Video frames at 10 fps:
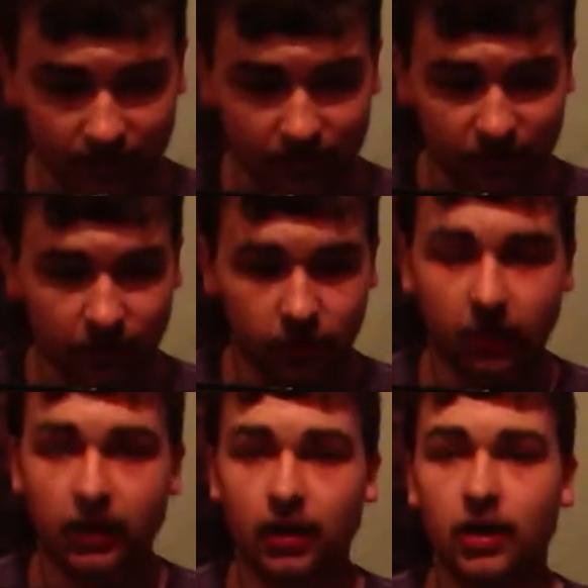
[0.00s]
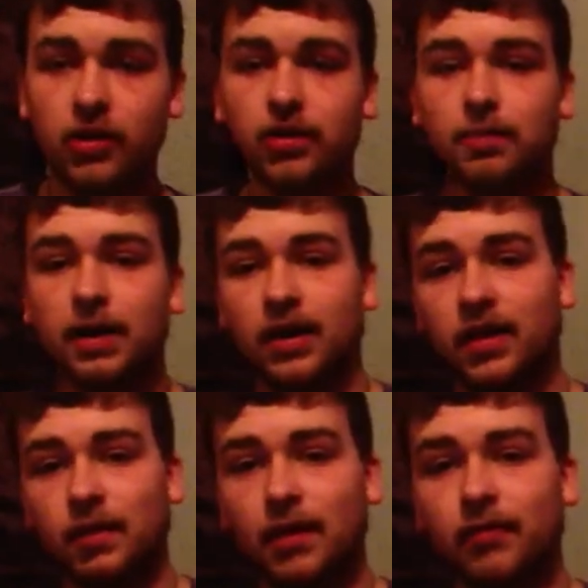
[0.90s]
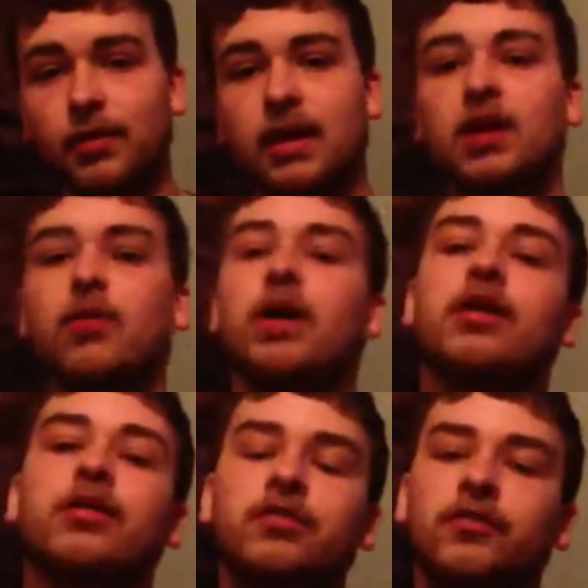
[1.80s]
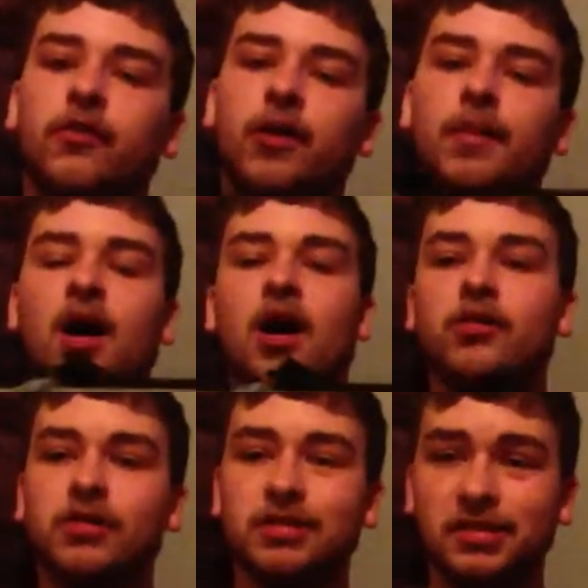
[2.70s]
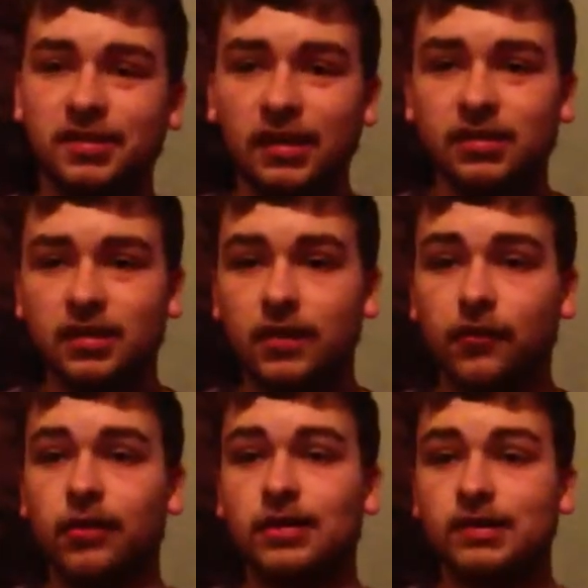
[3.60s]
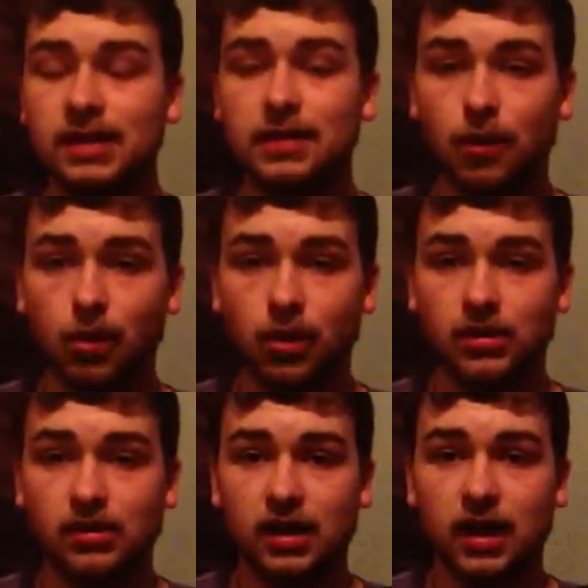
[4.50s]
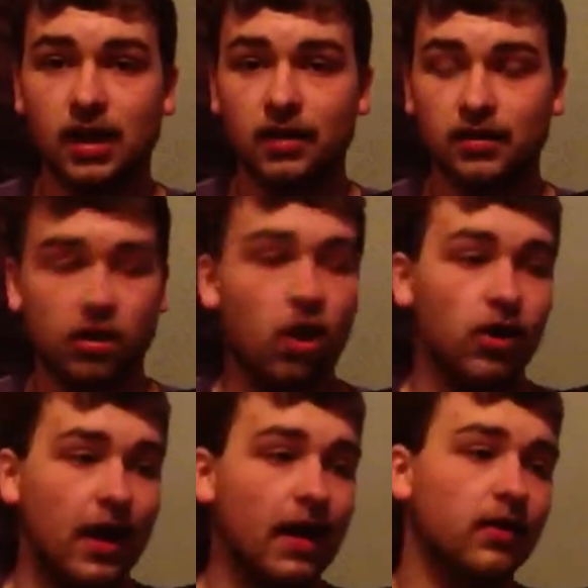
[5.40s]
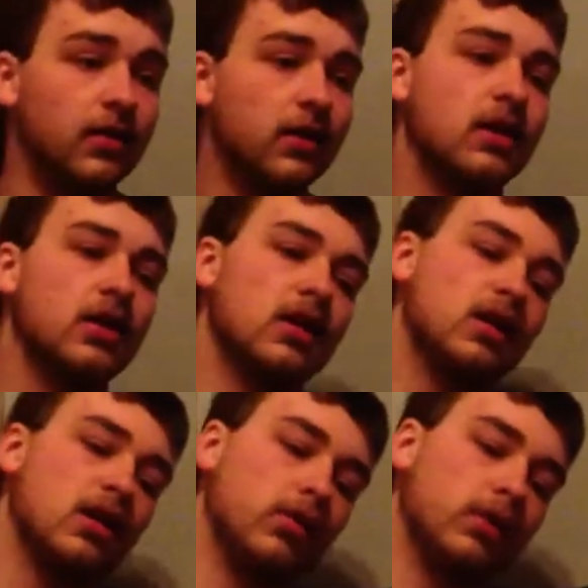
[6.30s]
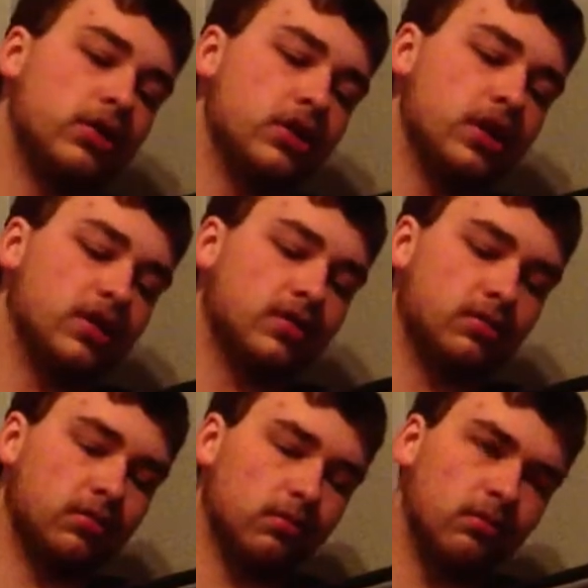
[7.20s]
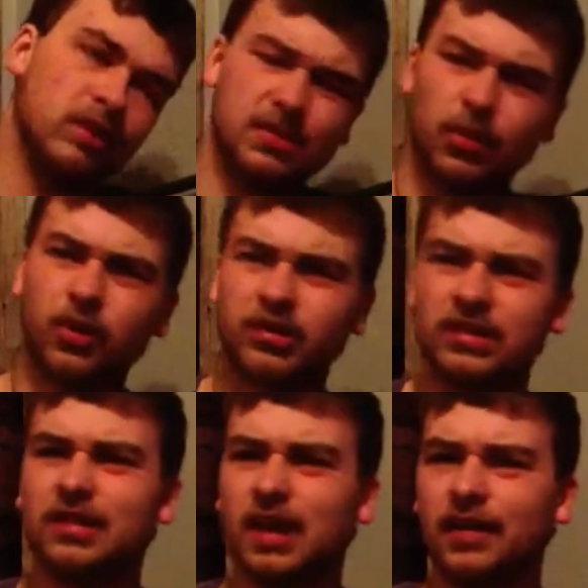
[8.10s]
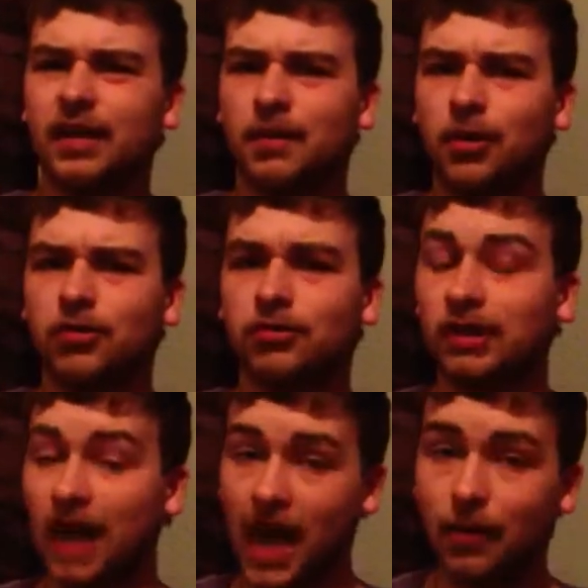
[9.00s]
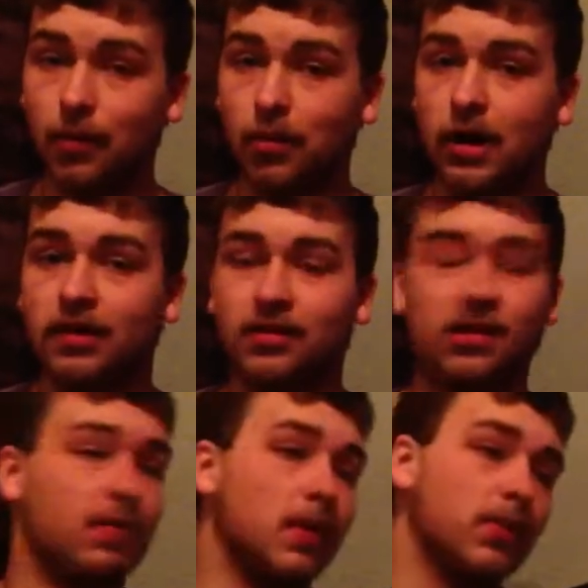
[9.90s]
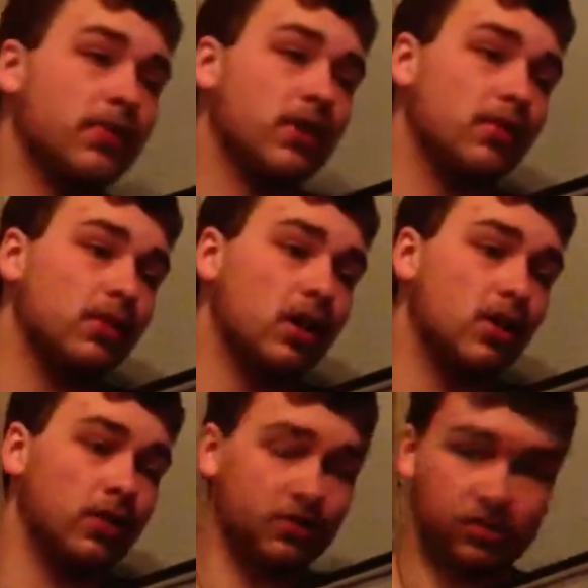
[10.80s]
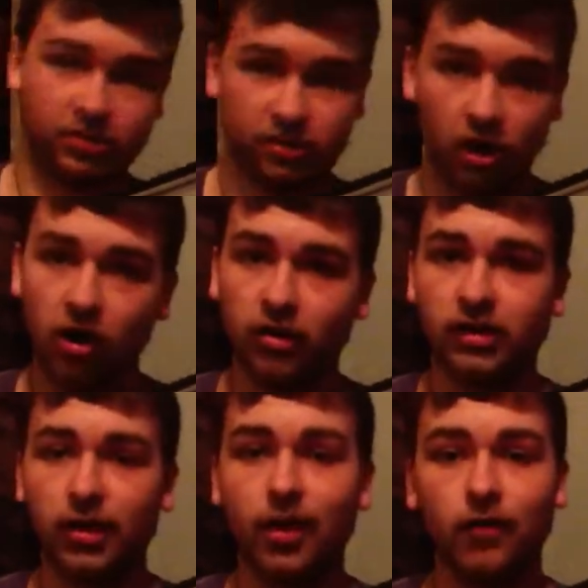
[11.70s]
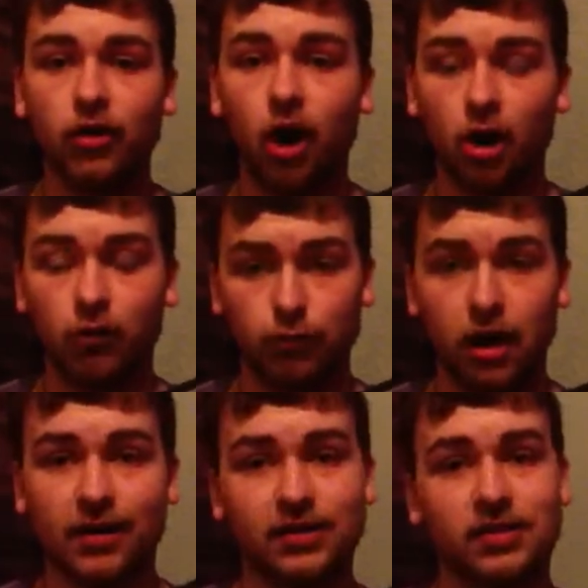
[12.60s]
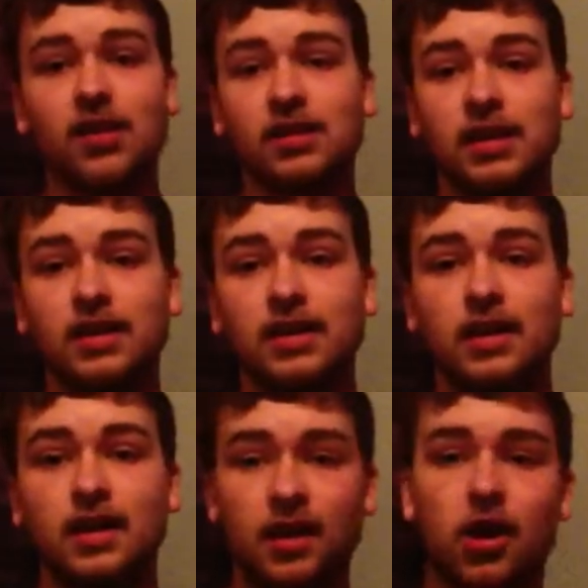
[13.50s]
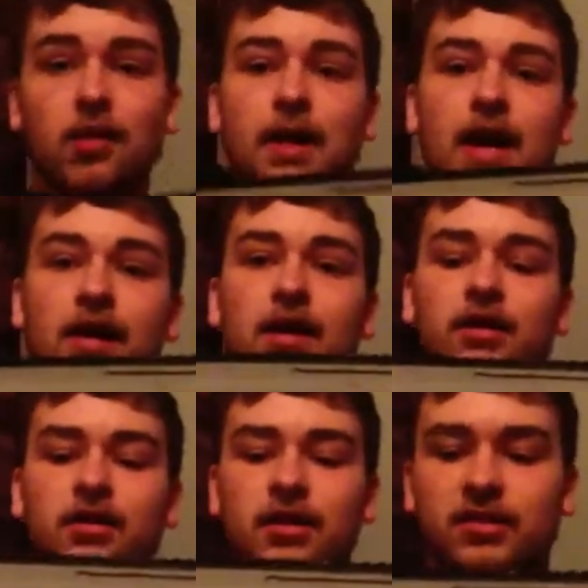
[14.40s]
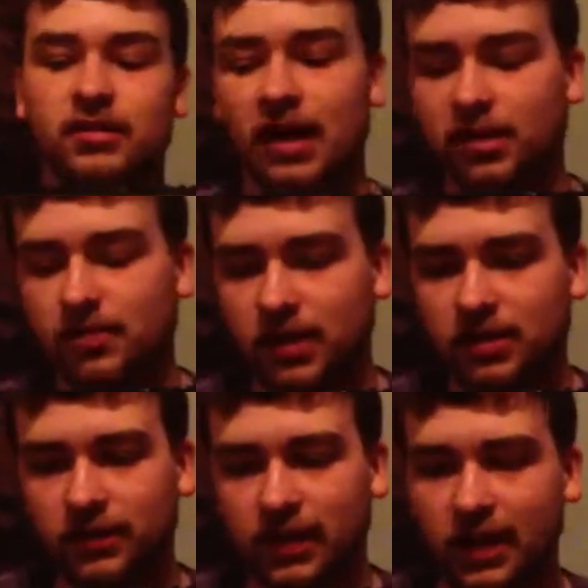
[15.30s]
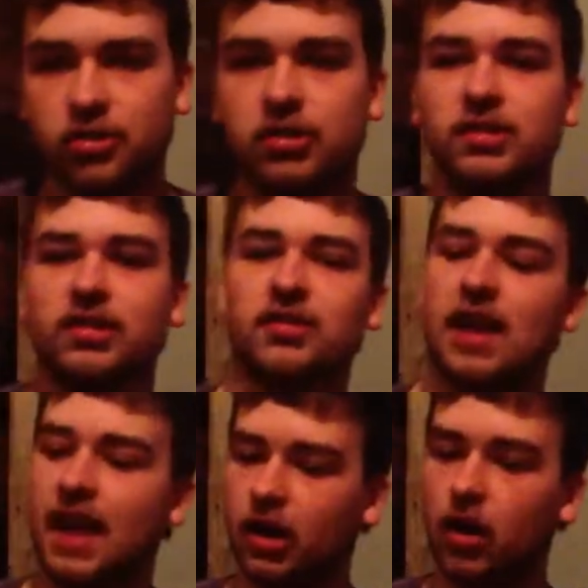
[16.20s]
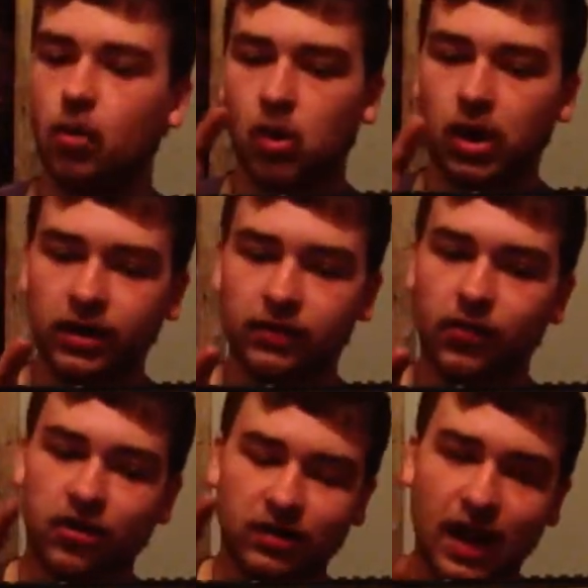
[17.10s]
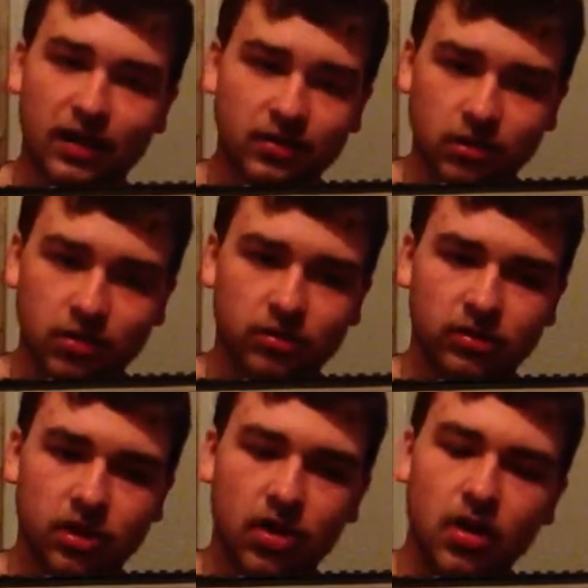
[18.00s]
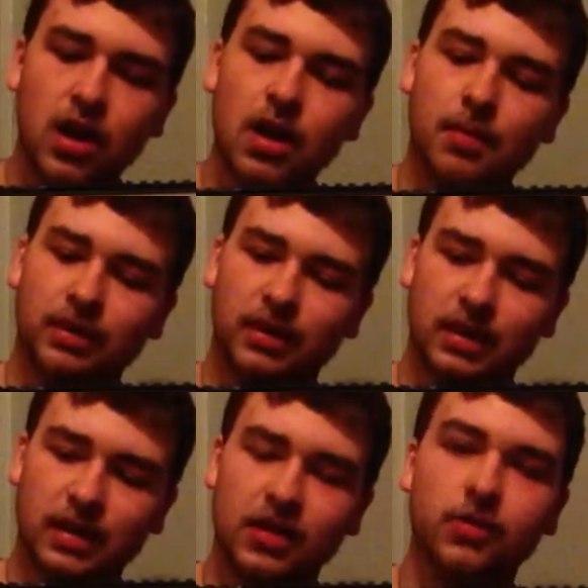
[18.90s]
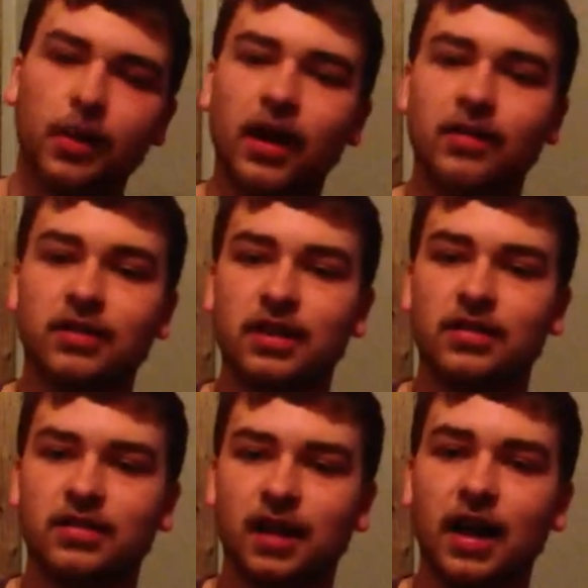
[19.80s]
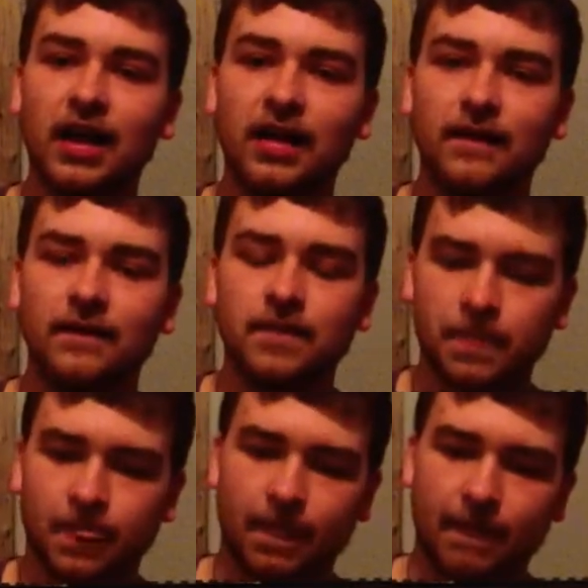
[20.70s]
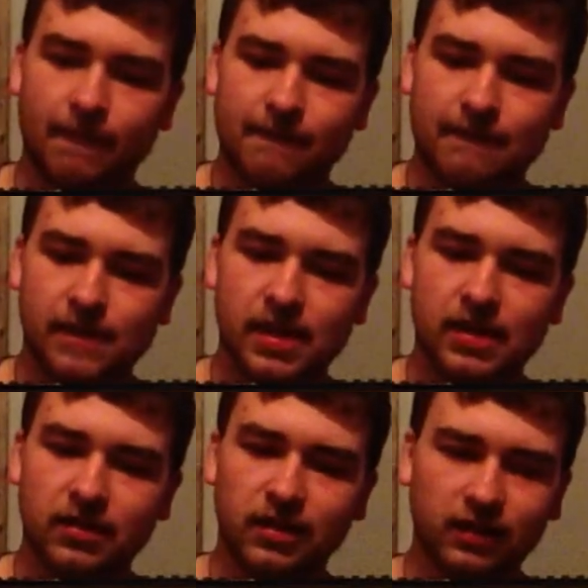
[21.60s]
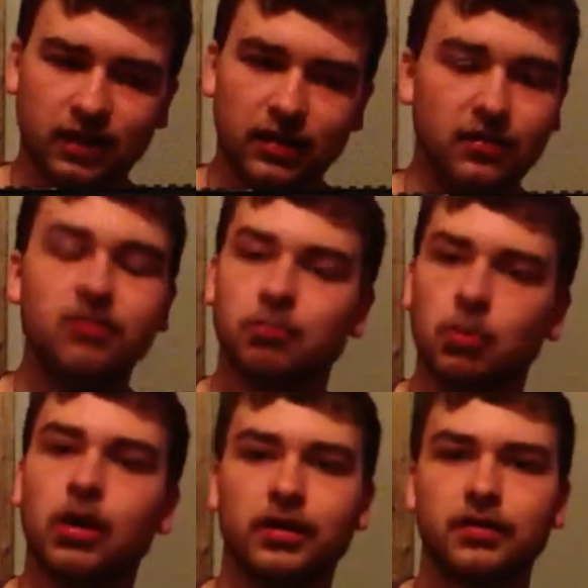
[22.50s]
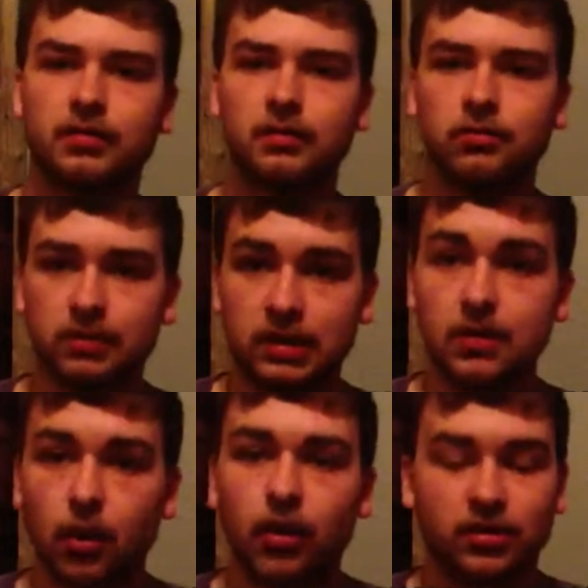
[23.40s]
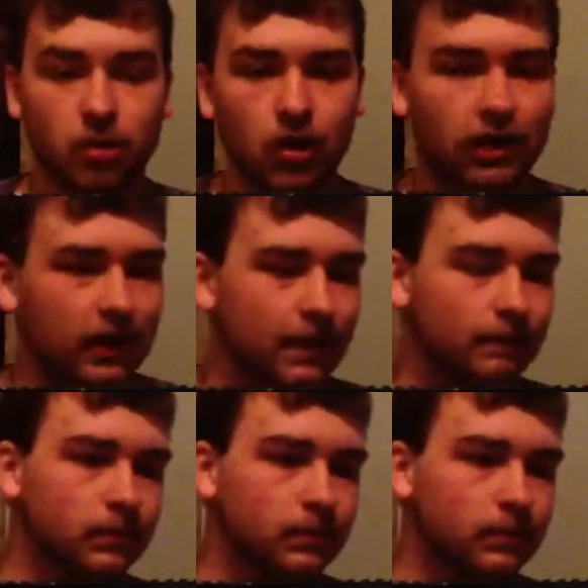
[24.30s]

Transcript: this is a great gun. You can pick them up from anywhere from $160 for a D-Boys Scar L, which is, D-Boys is not the most reliable brand, as a lot of people have come to know. Their scars, however, are rock solid. They are made to the exact specifications as the Echo 1 as far as externals go, but the gearbox inside is it's D-Boys quality.